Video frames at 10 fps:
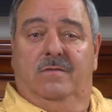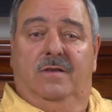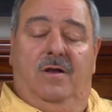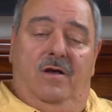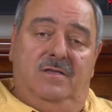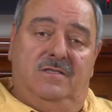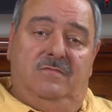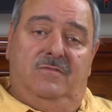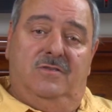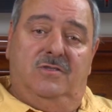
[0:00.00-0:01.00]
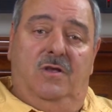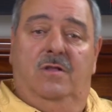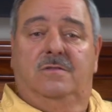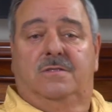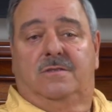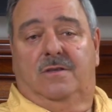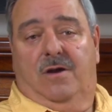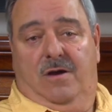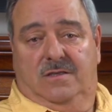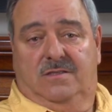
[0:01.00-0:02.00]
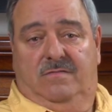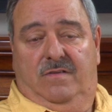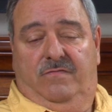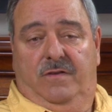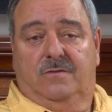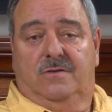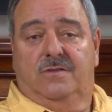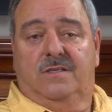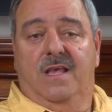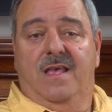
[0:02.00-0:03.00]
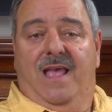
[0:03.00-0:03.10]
the cost of the salts, the cost of the filters,